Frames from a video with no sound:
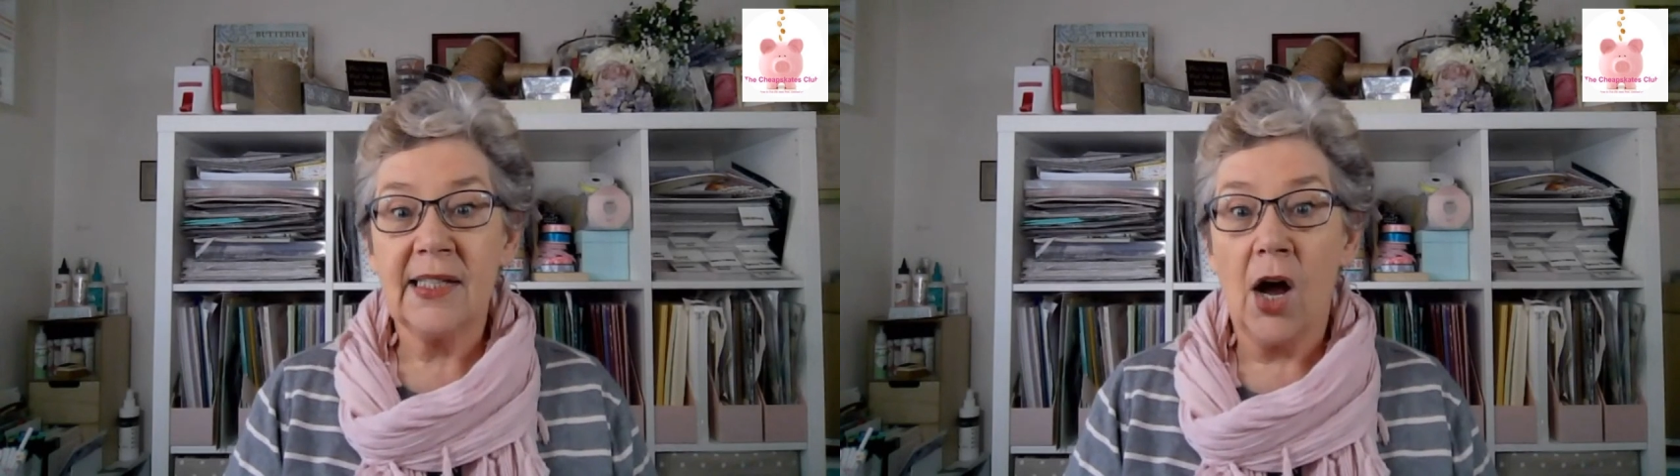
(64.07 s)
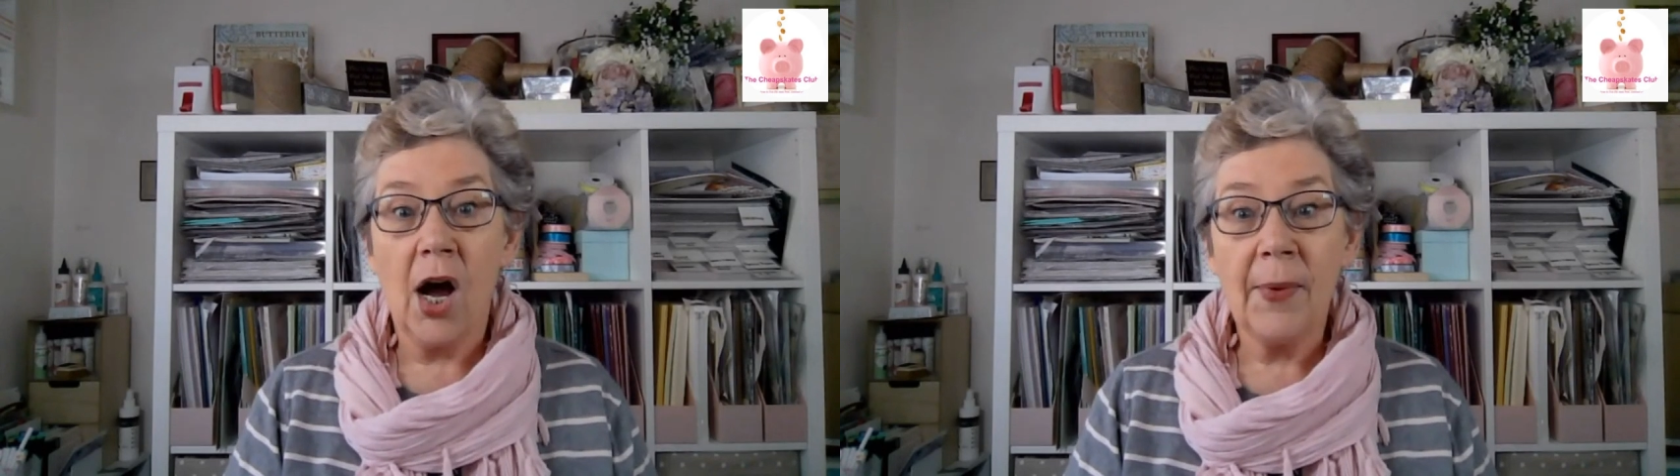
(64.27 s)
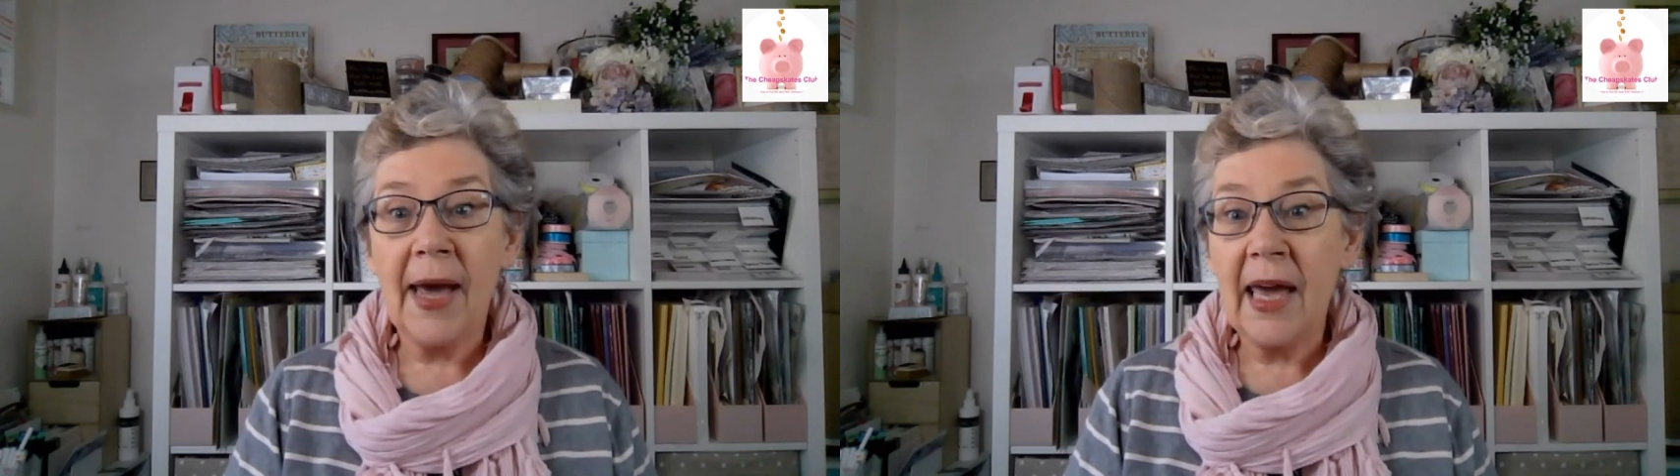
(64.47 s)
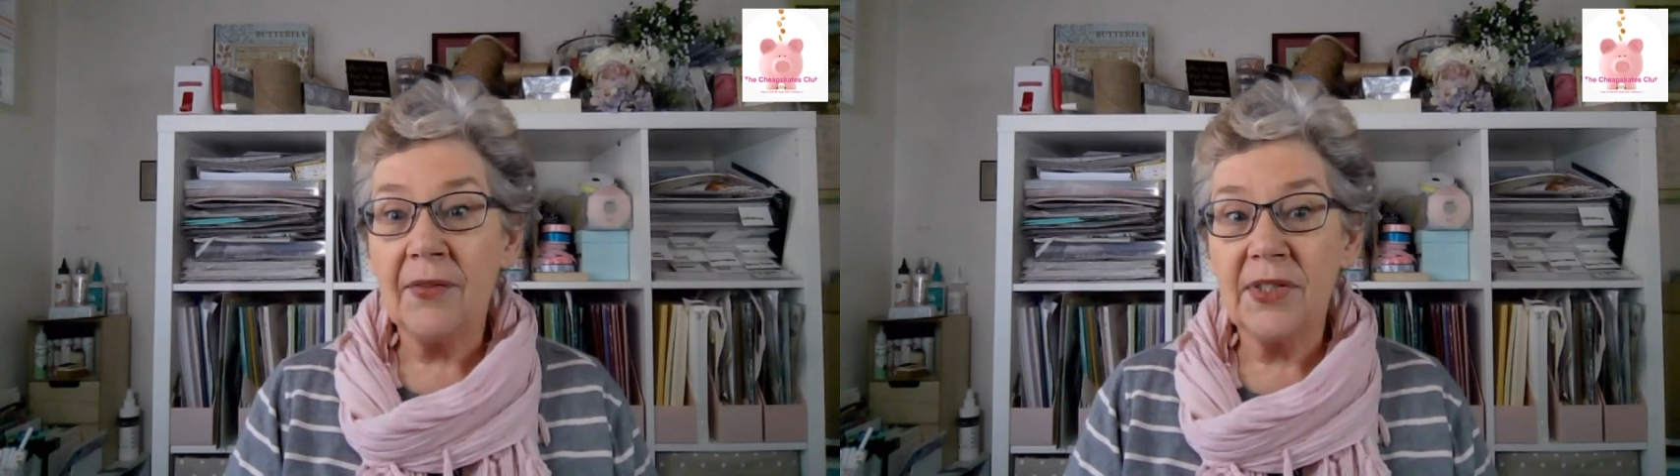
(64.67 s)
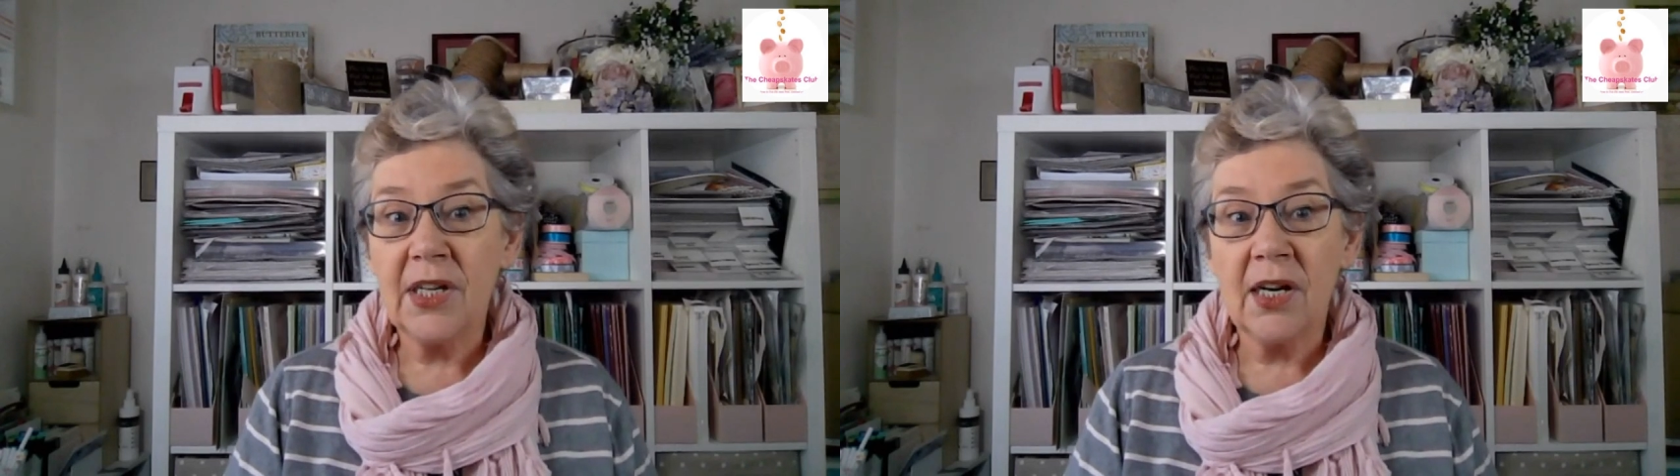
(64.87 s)
the highway
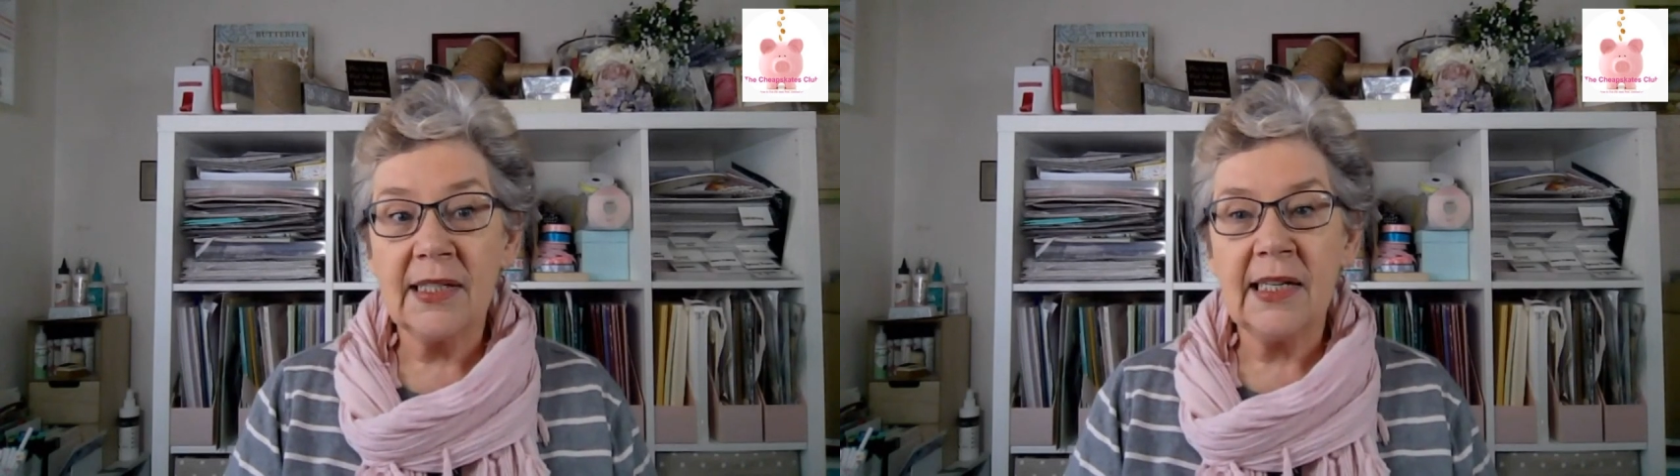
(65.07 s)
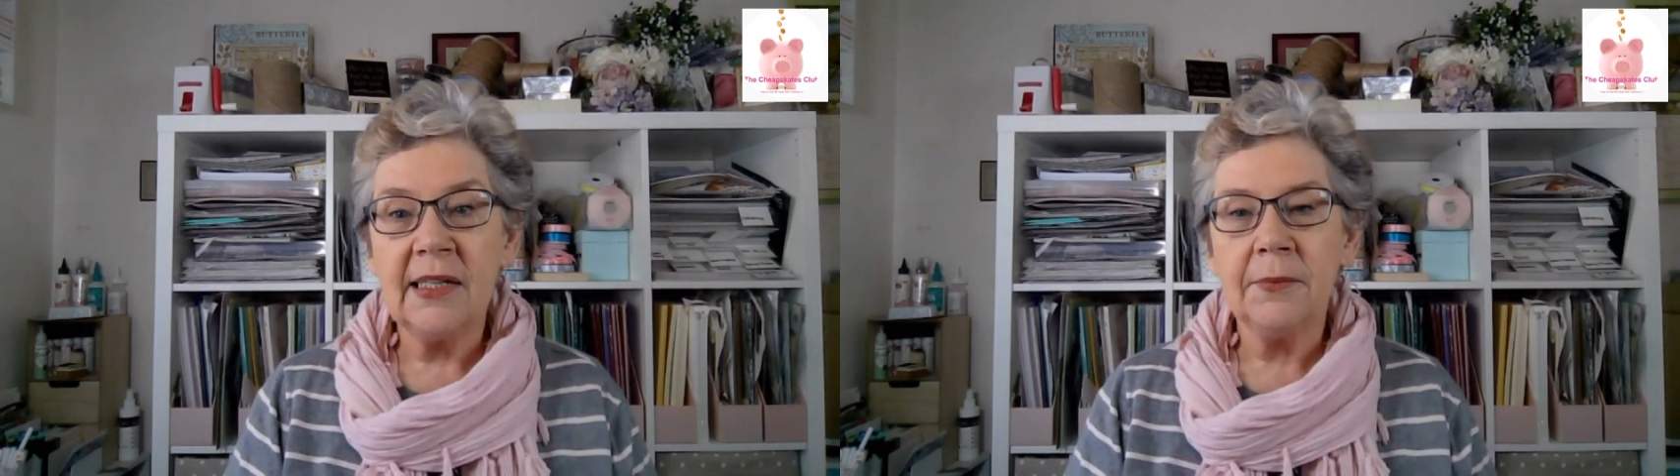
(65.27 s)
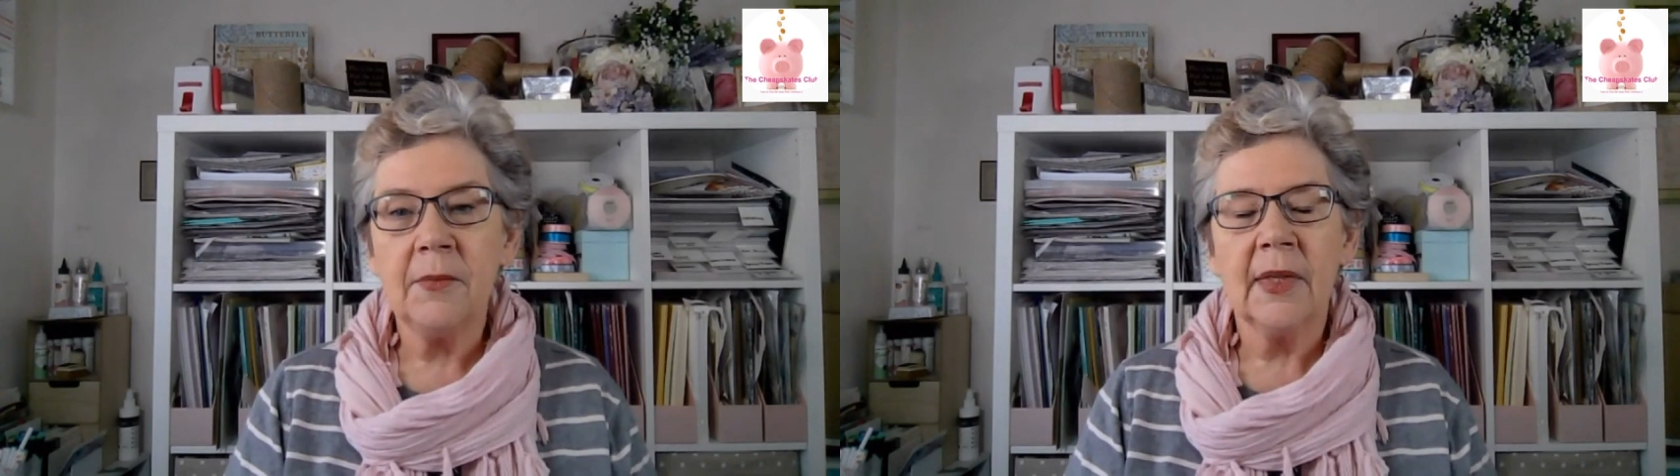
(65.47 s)
advertising.